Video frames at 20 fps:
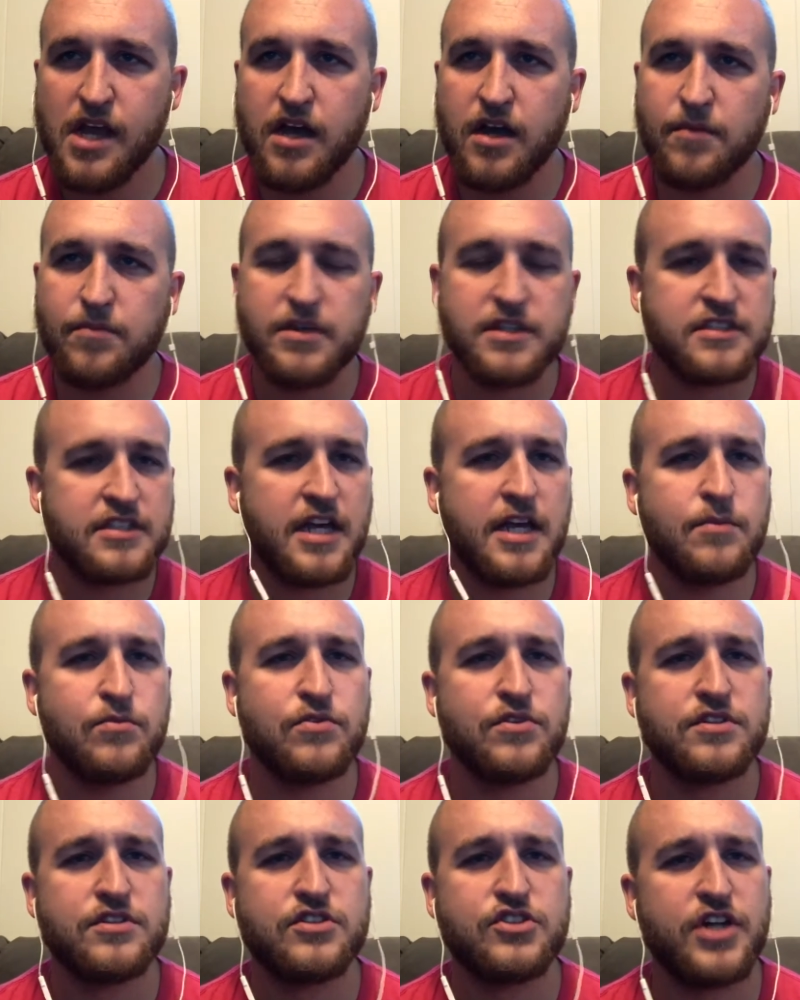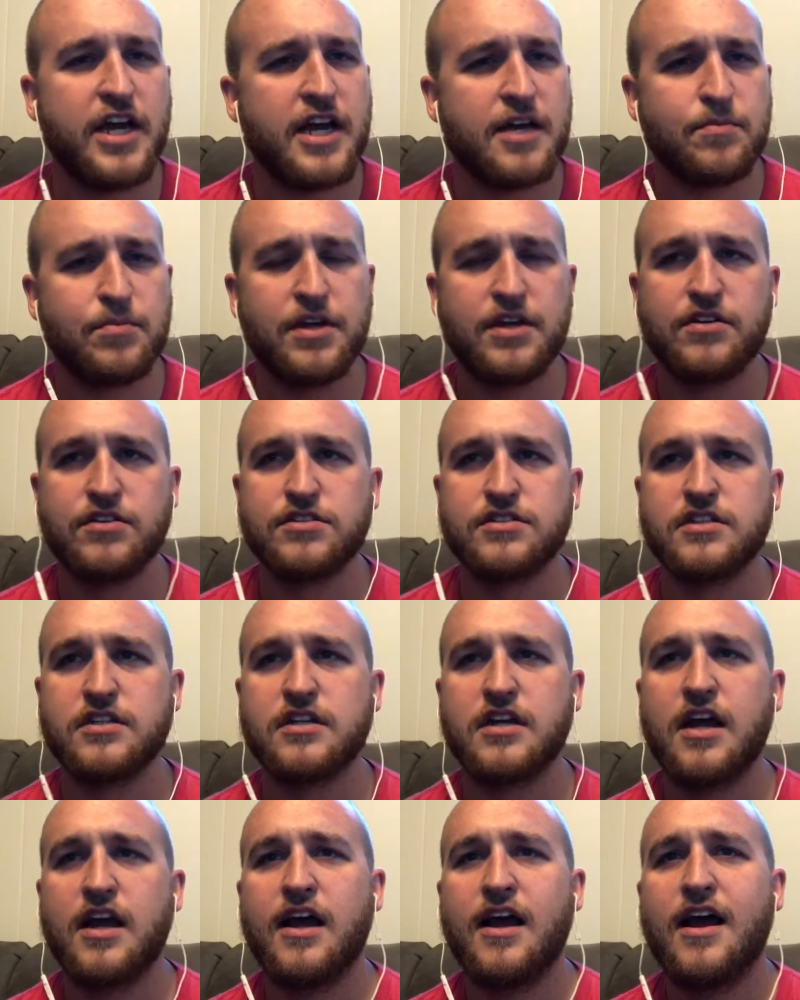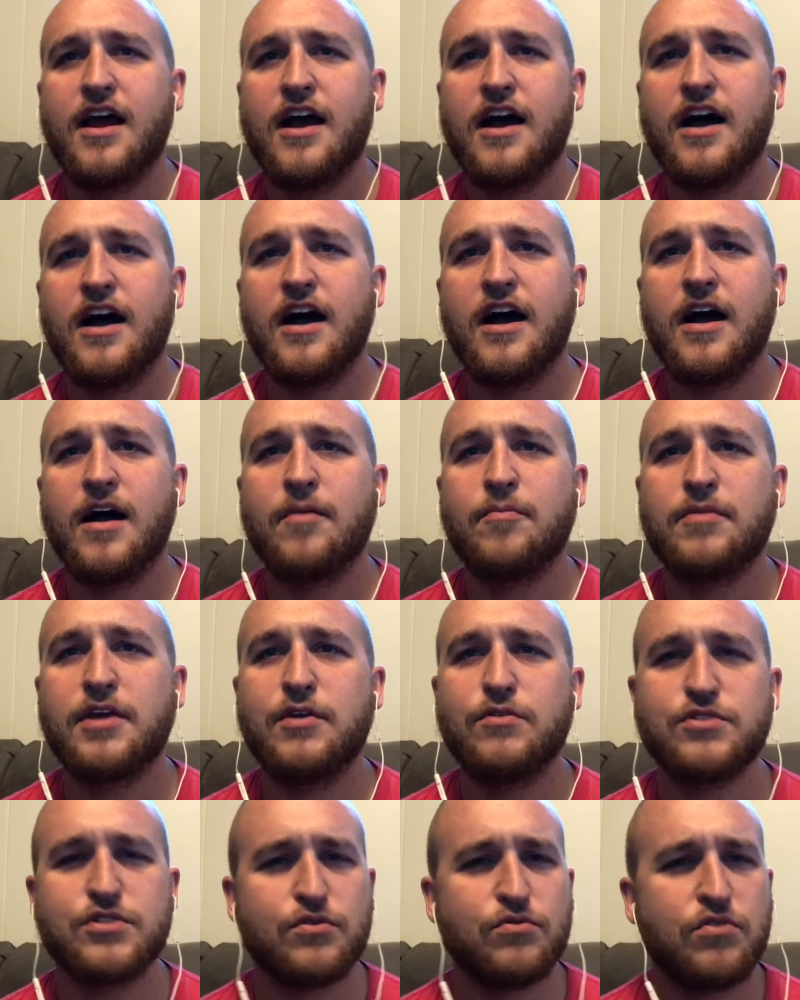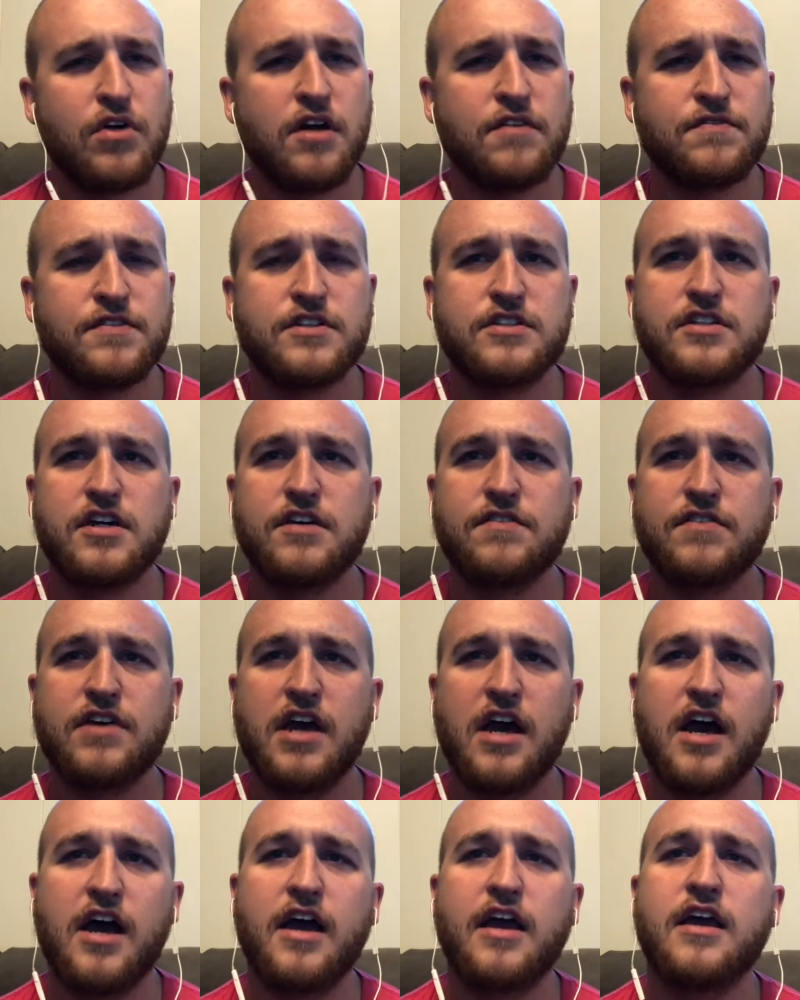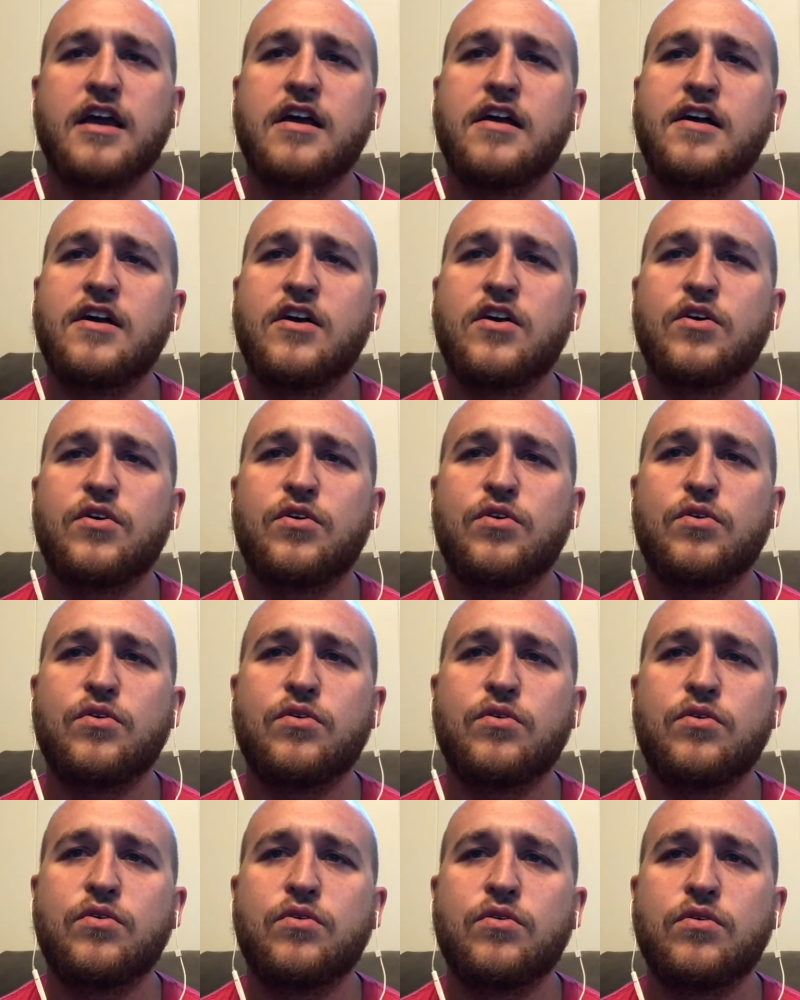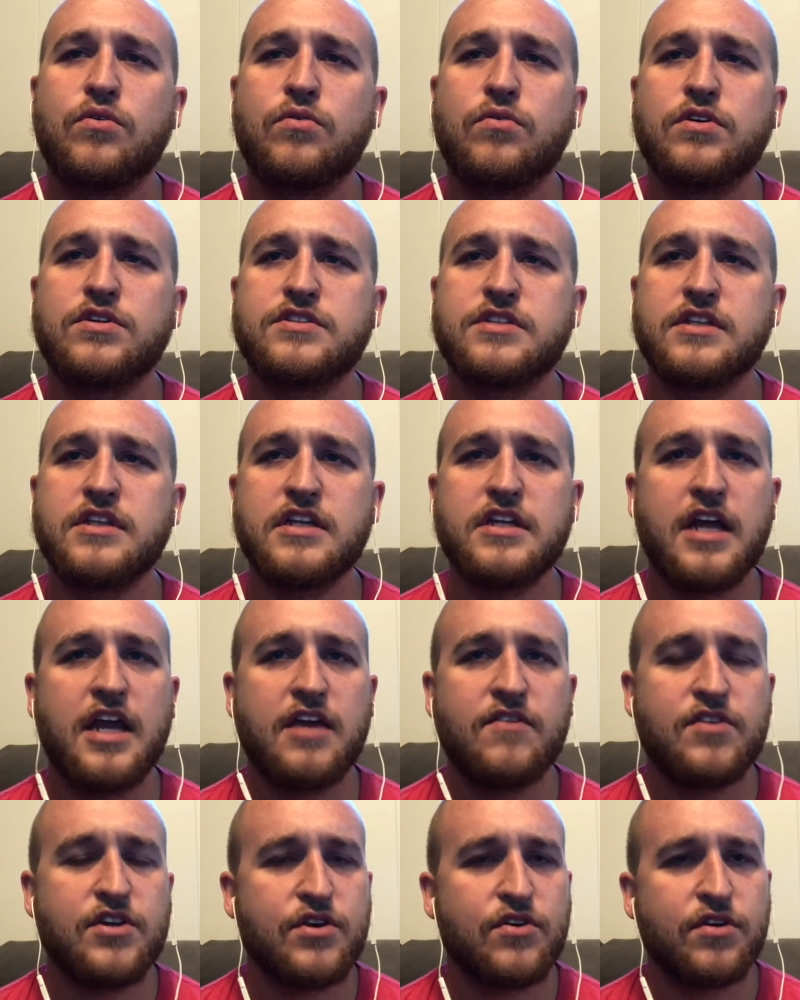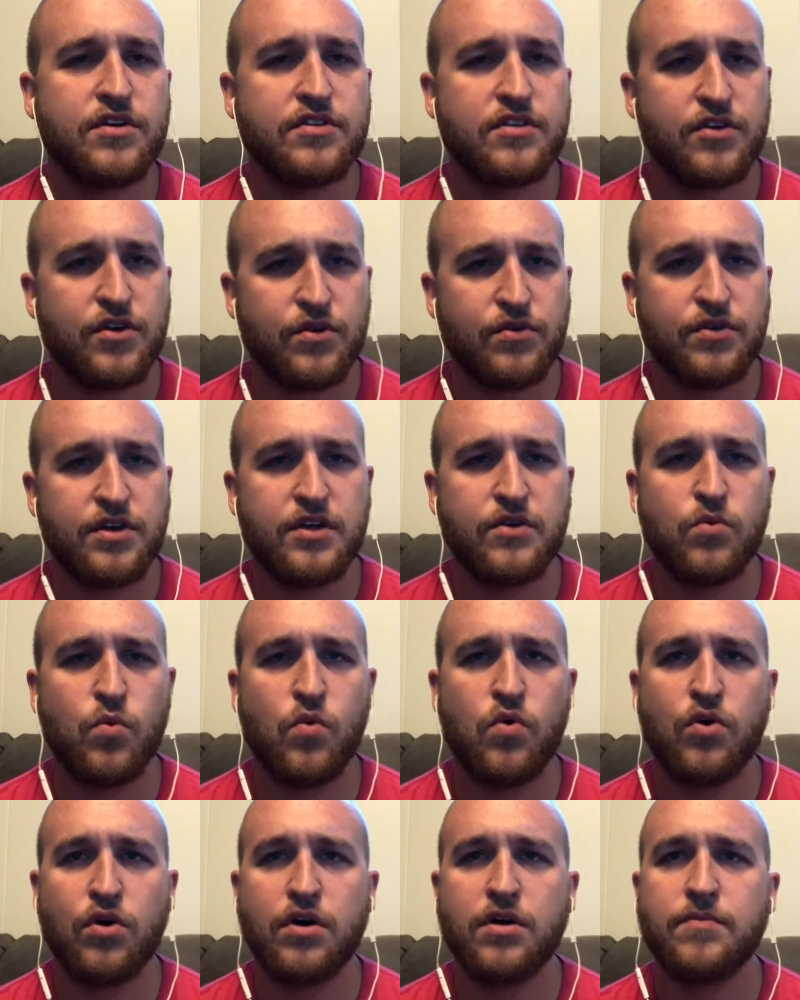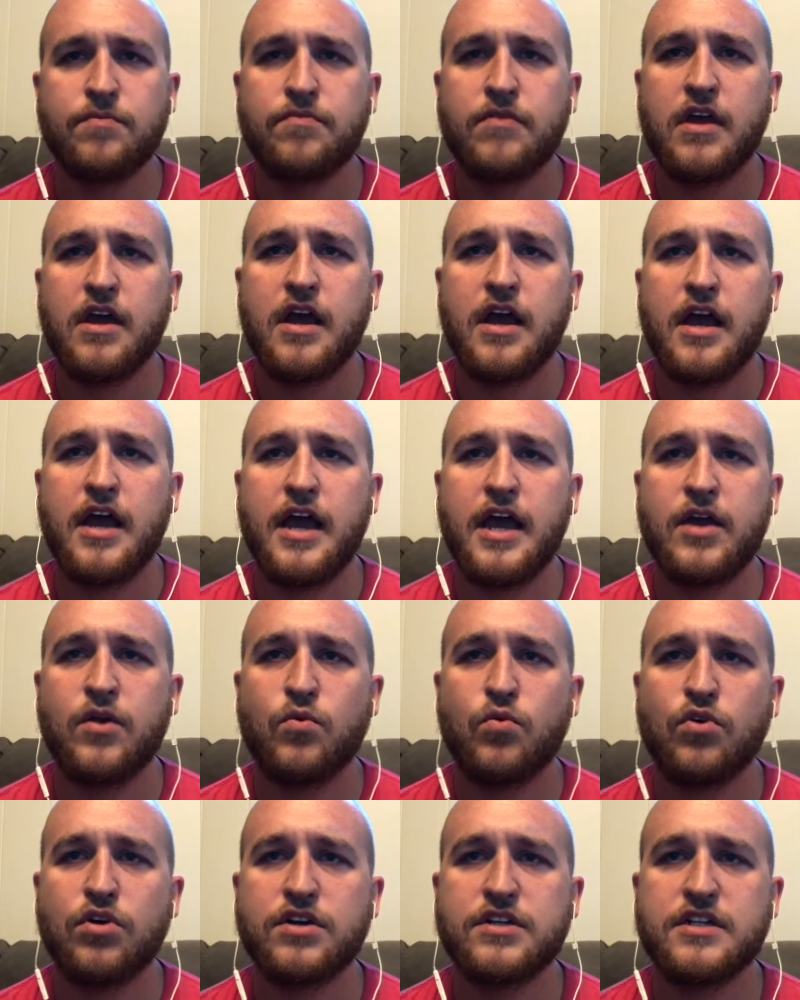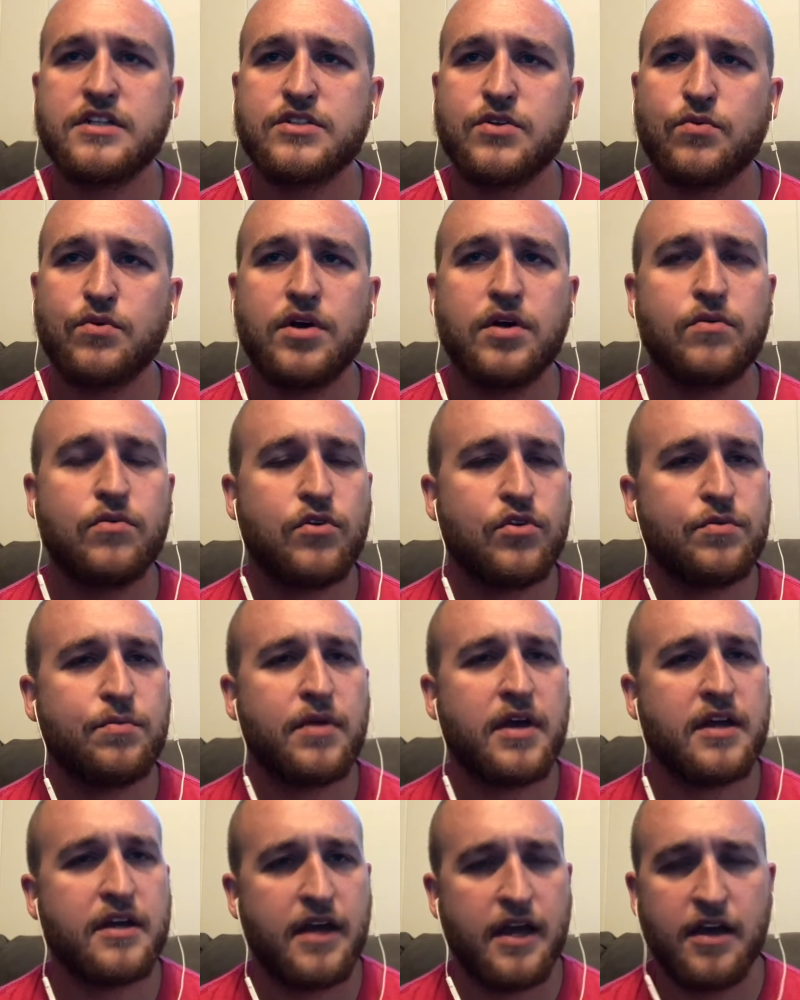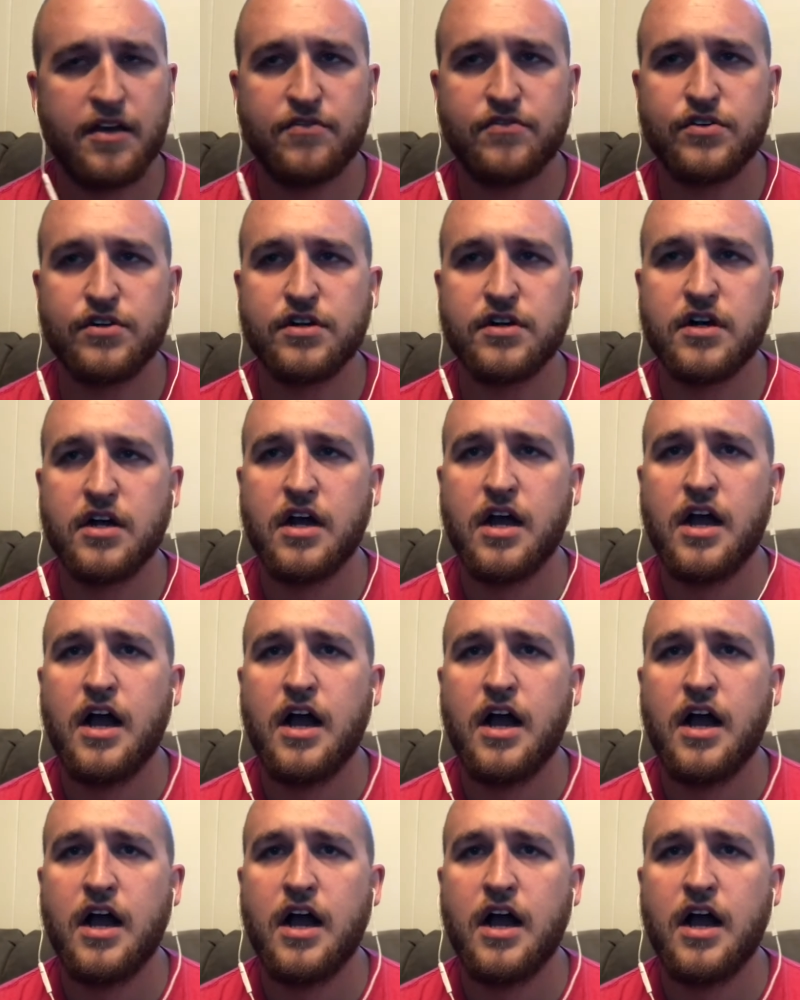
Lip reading: His name was Jack Peterson. He was a rough and tough guy who was in the Navy during the Korean War and worked as a railroad man after.